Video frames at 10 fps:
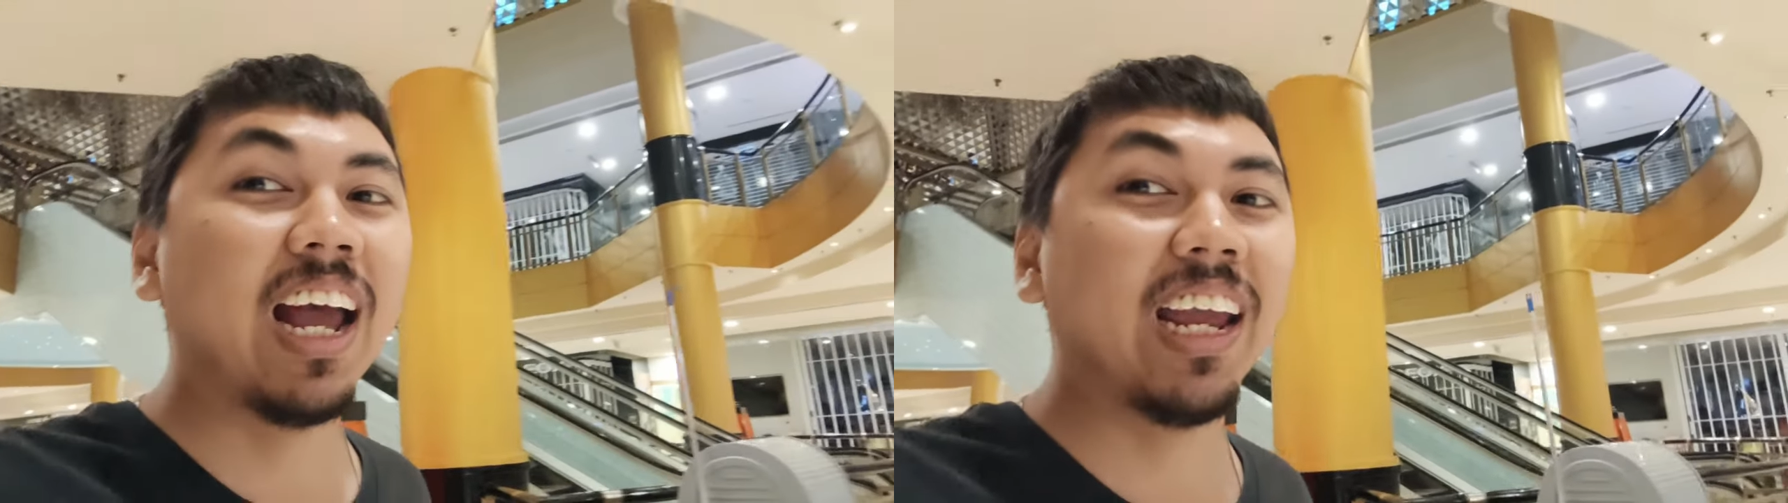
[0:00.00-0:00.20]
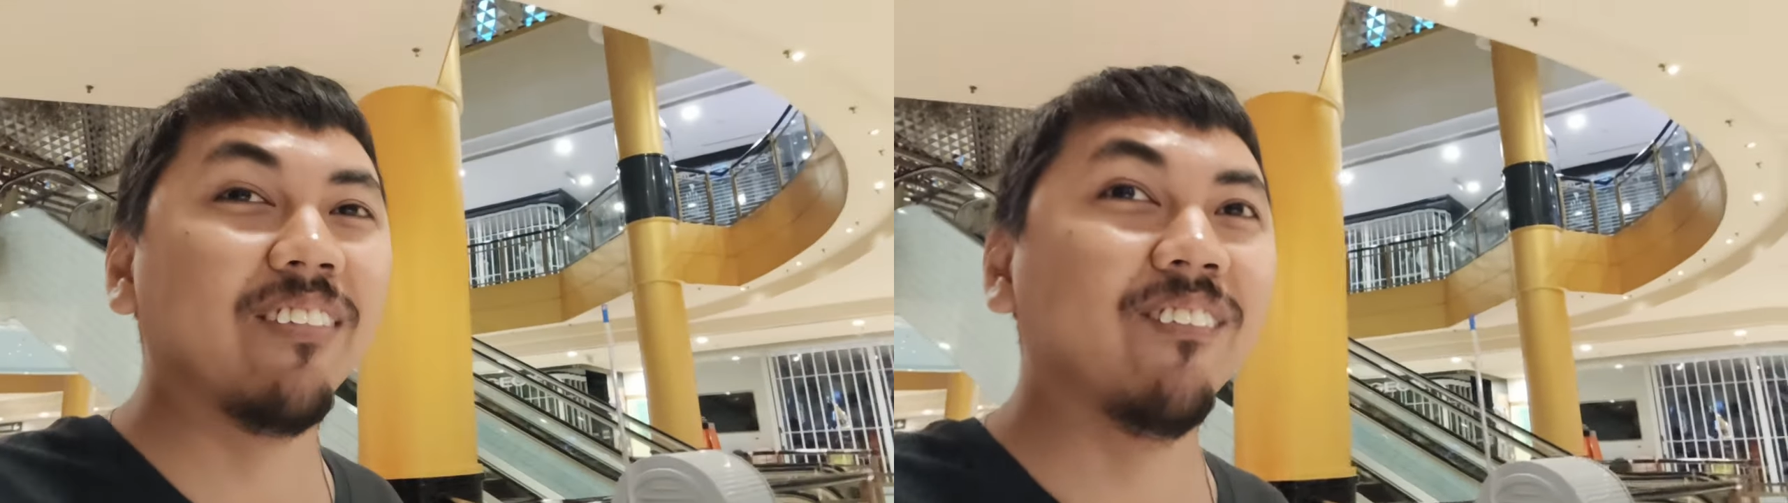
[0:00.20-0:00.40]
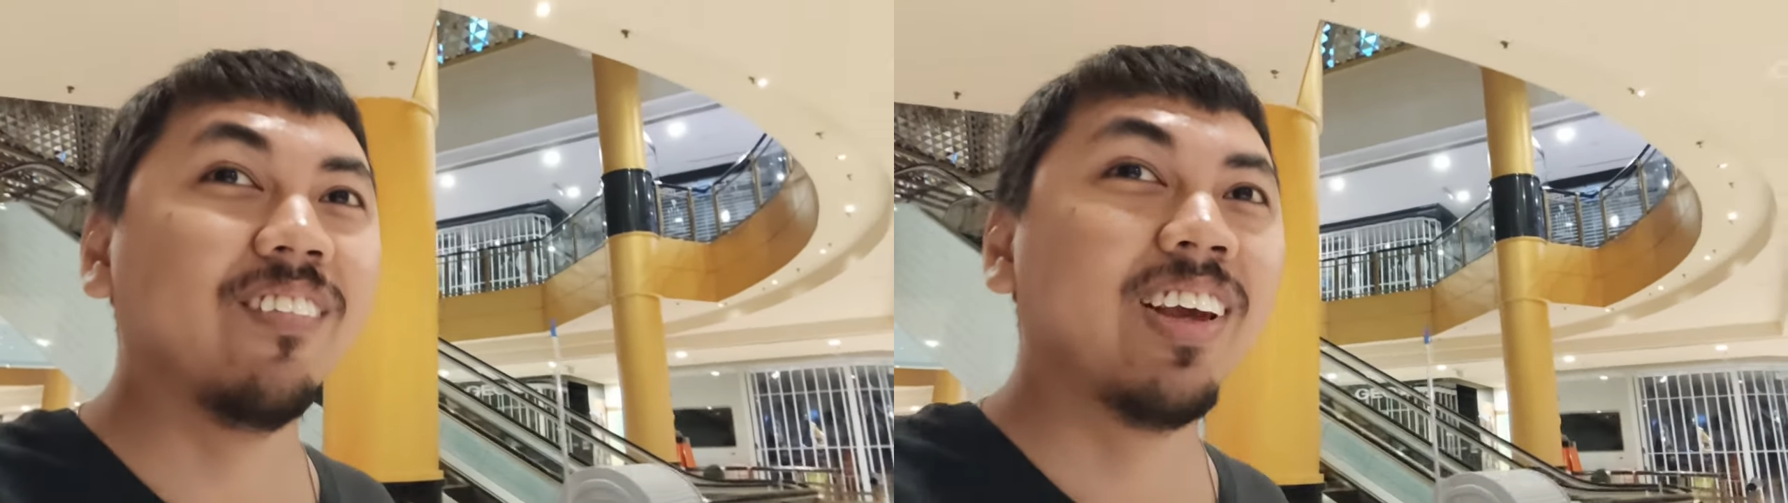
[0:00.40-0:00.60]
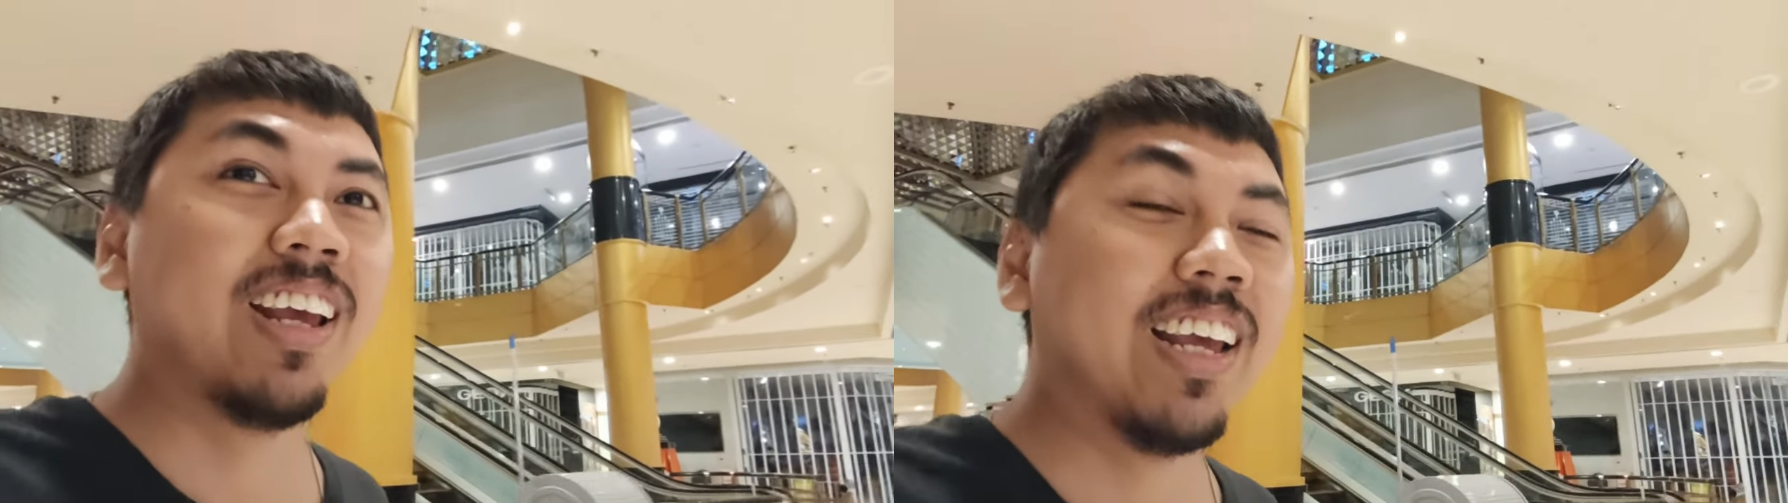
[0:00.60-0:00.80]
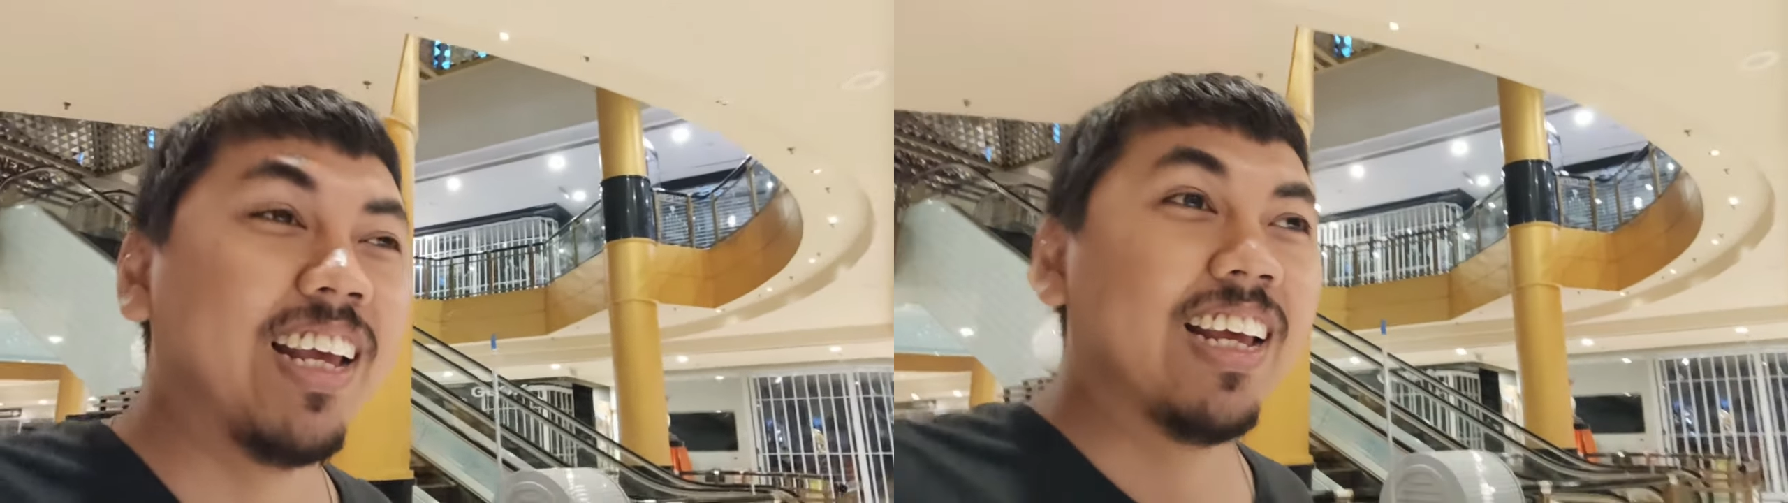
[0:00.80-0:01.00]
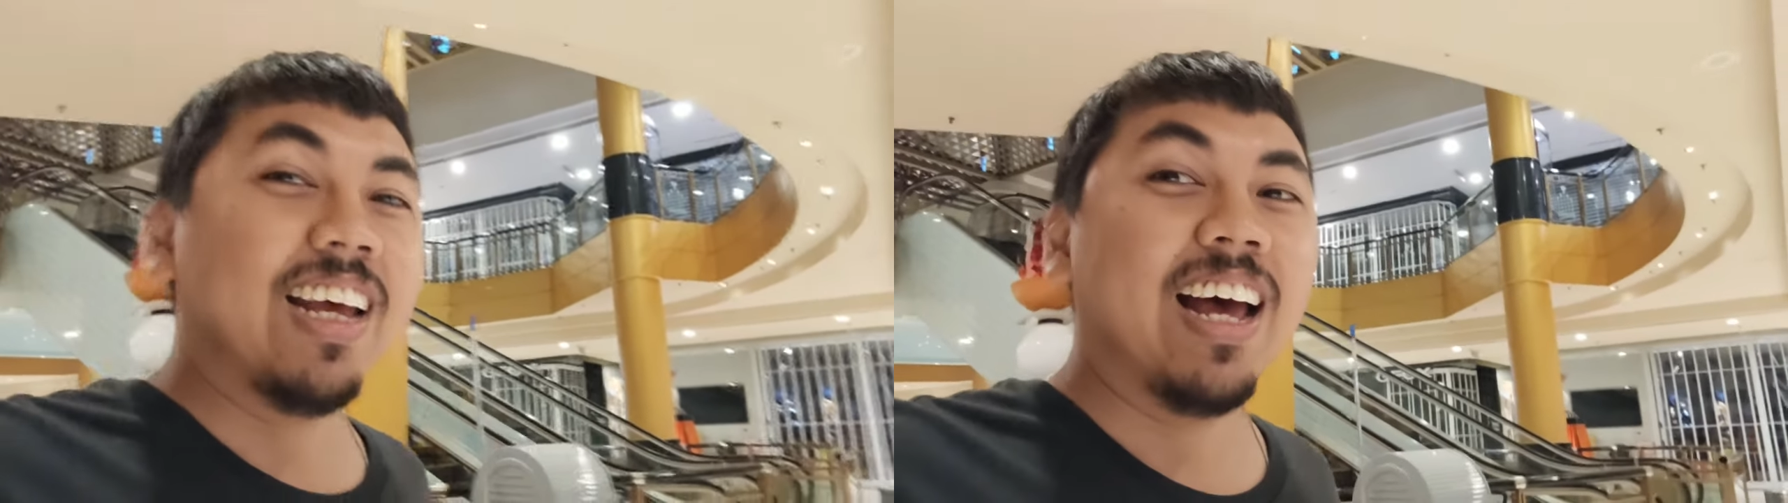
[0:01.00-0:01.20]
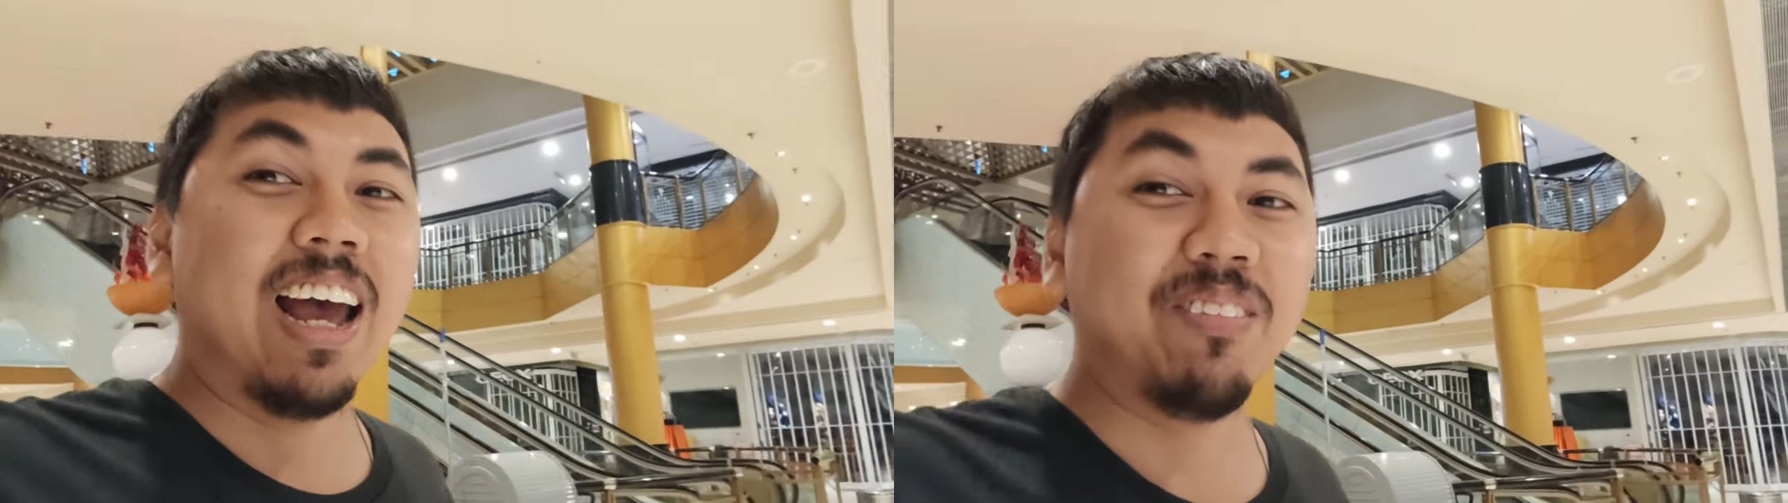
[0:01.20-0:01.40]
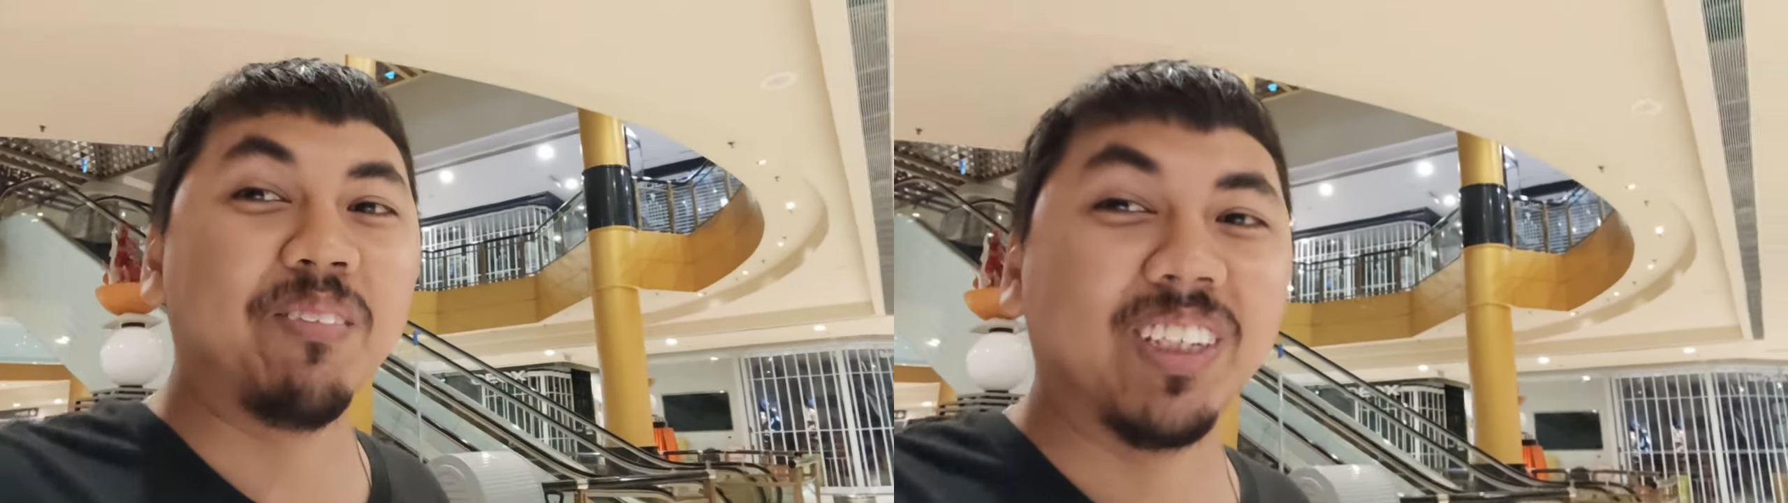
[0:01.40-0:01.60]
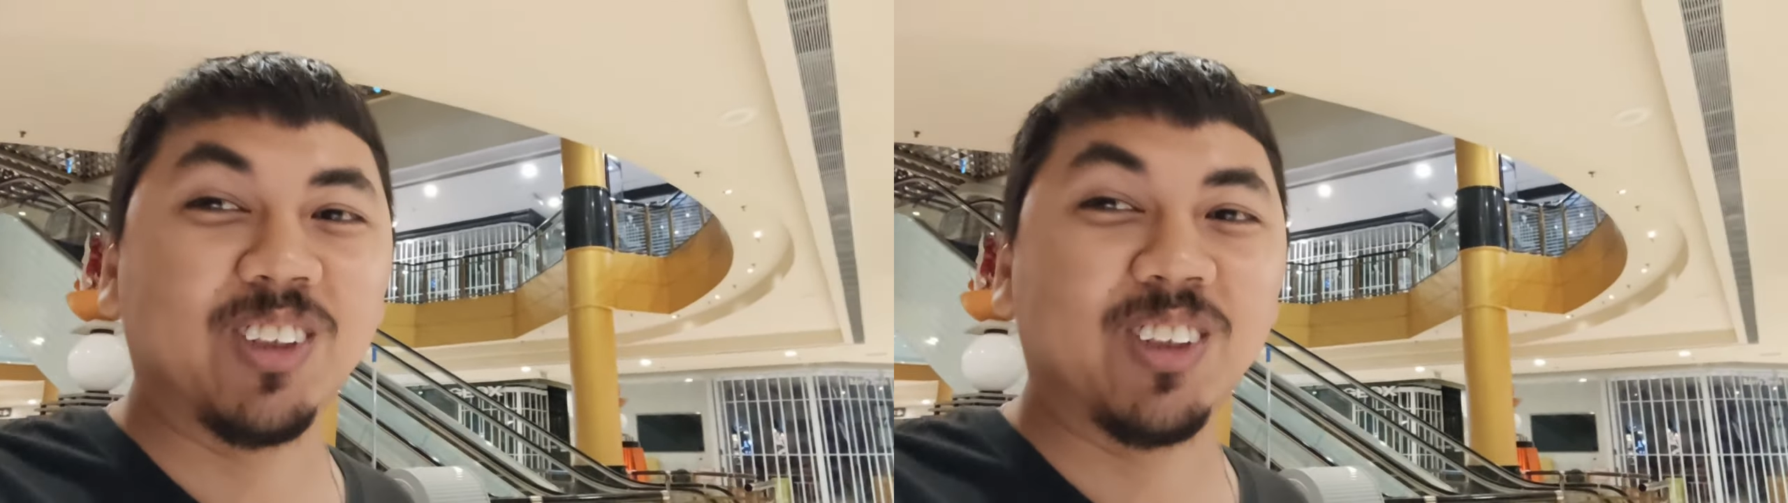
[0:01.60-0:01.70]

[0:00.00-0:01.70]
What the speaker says: I might be